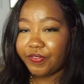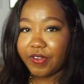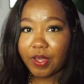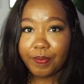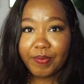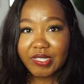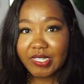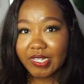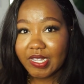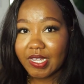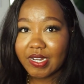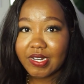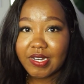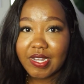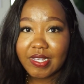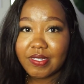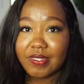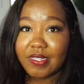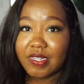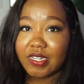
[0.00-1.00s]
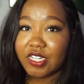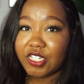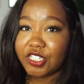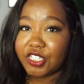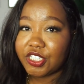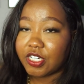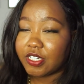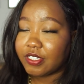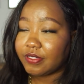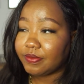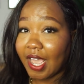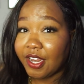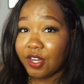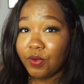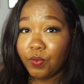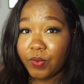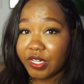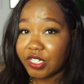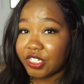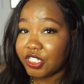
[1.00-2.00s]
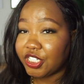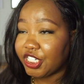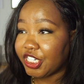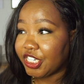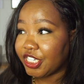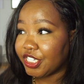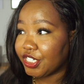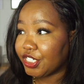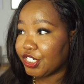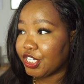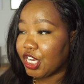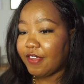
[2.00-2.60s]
for a particular destination, and it wouldn't change.